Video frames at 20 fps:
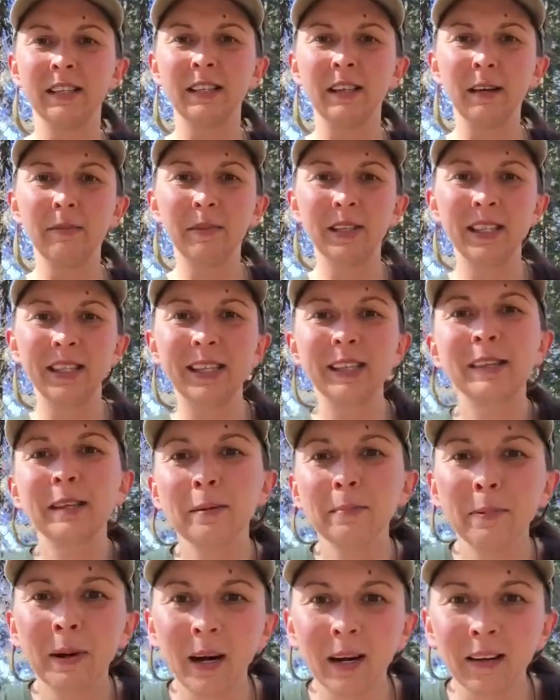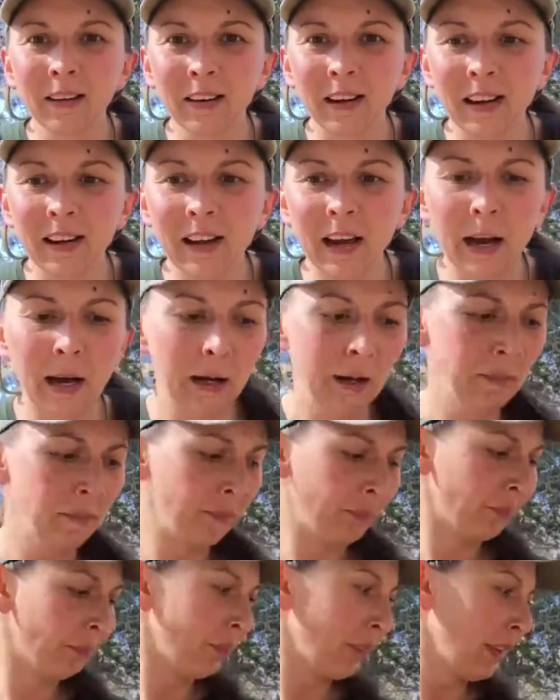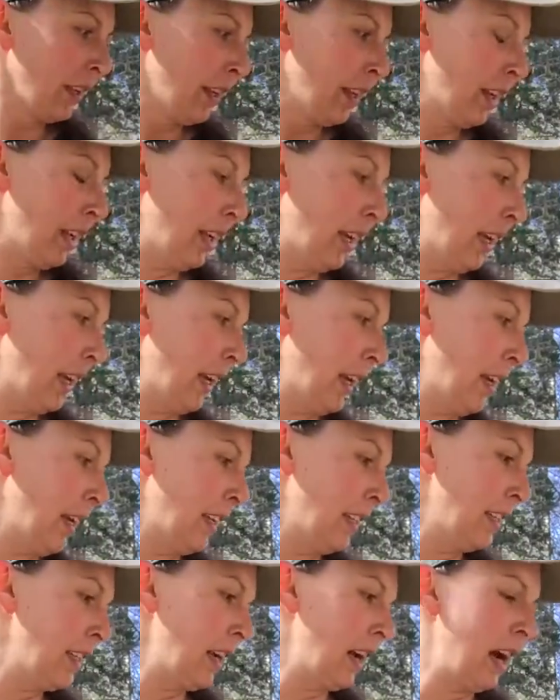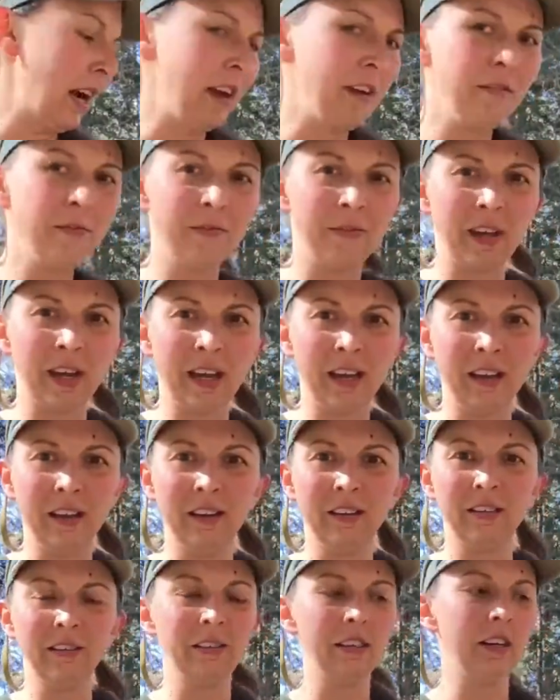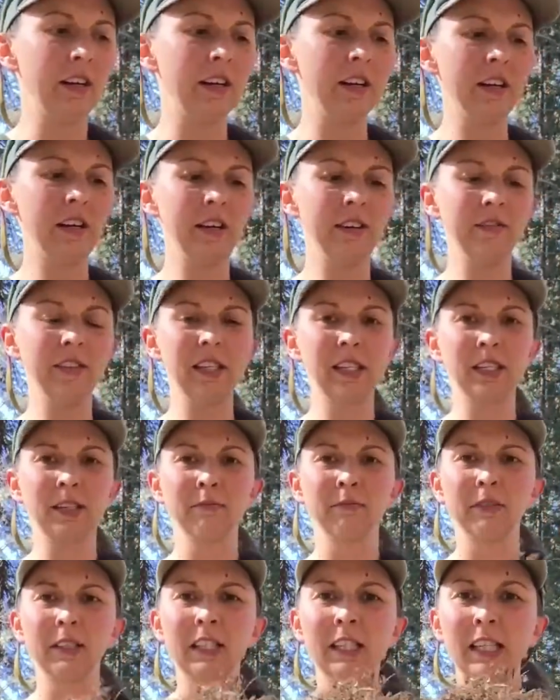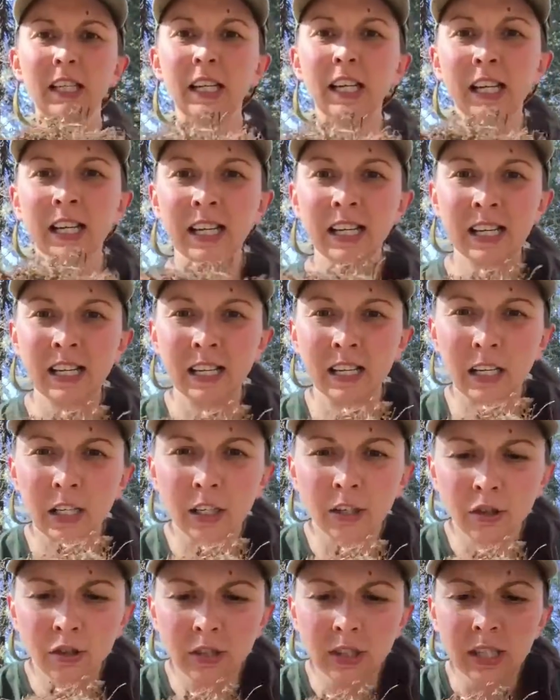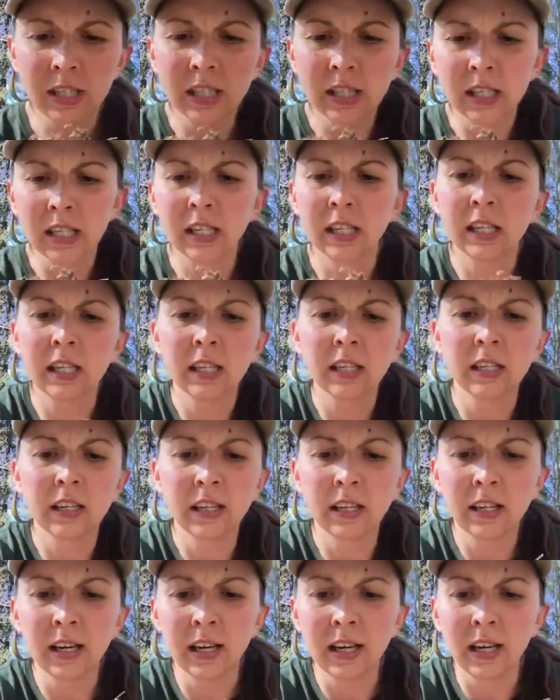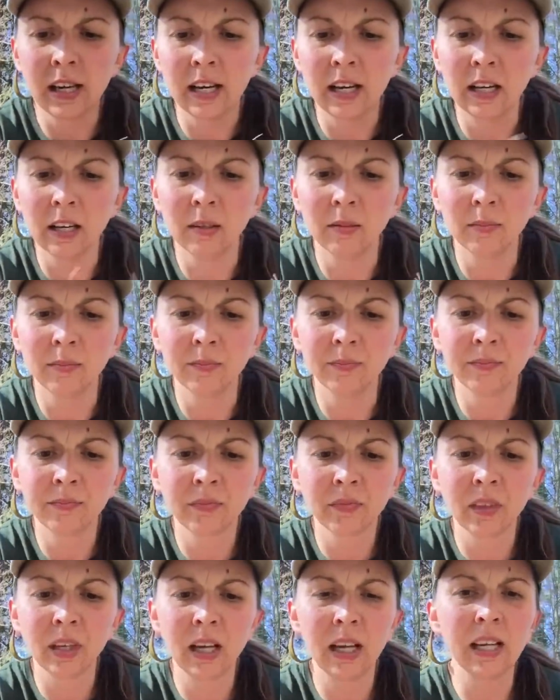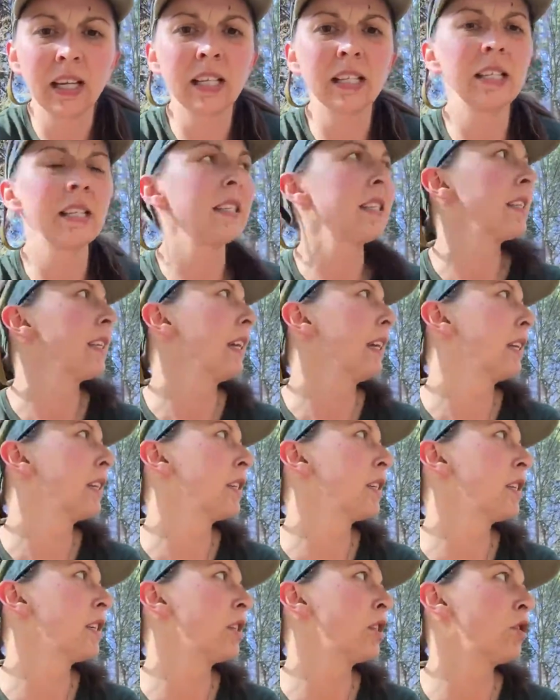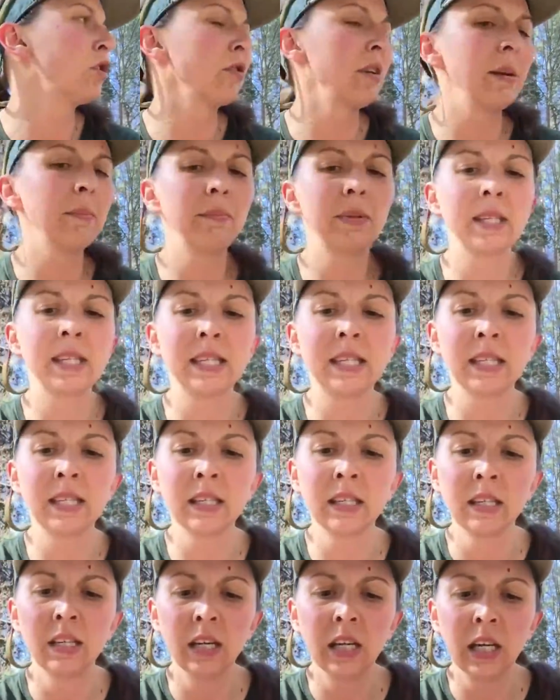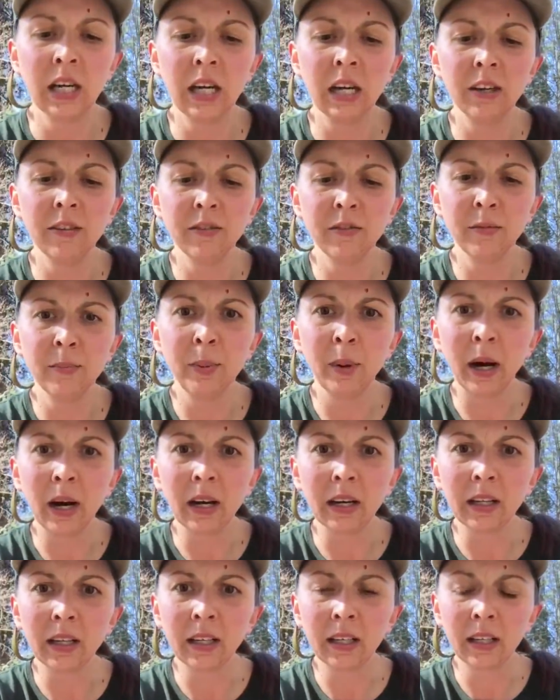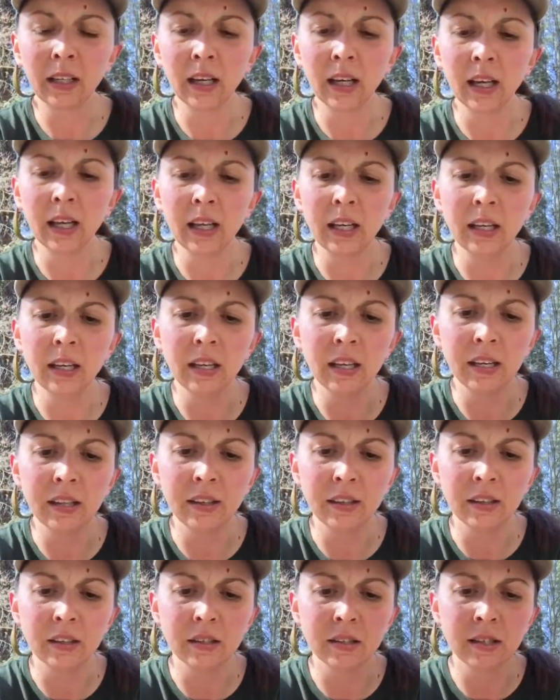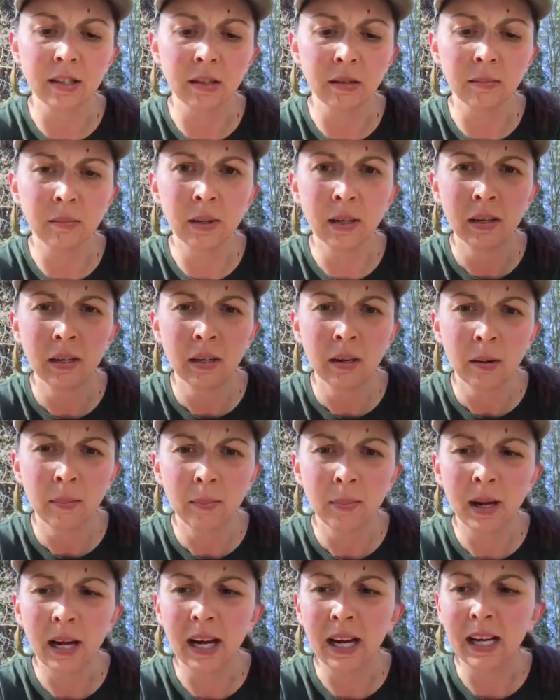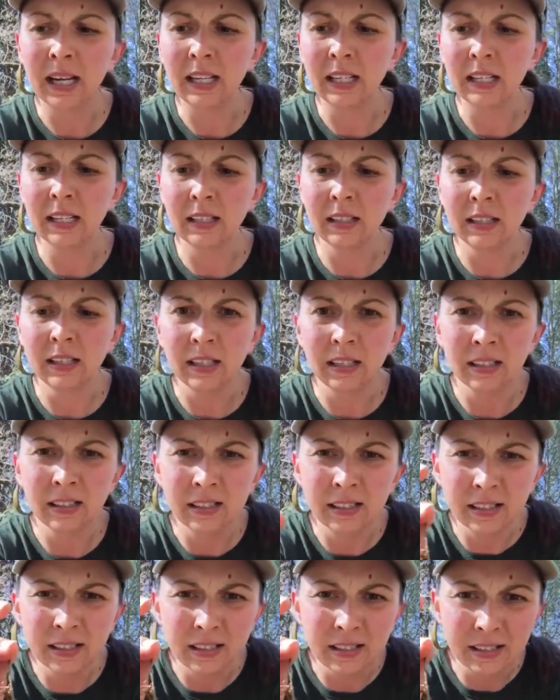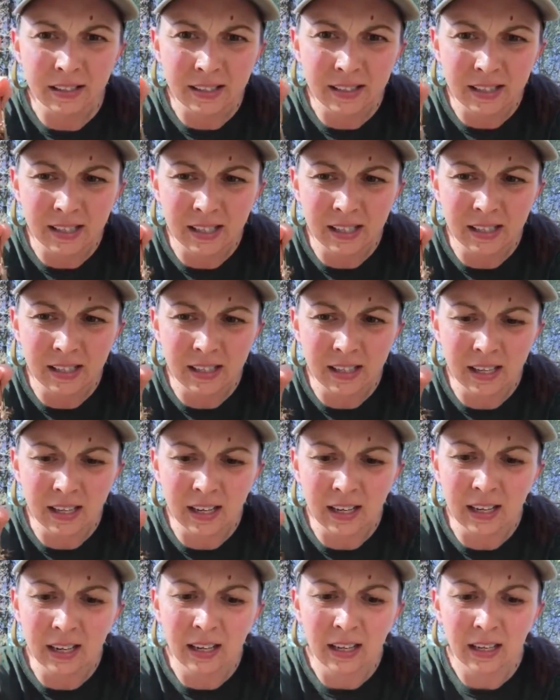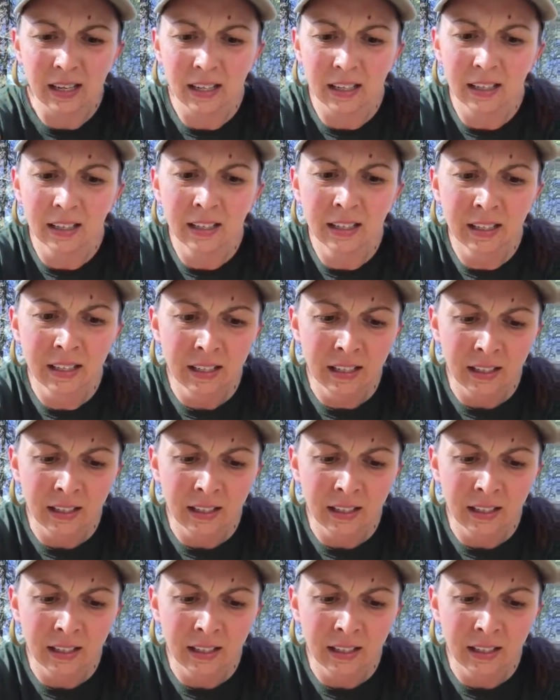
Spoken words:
So I'm in Lithia Park right now, and I've found all this really interesting, I guess it's like strips of bark, and there's some pine needles in there.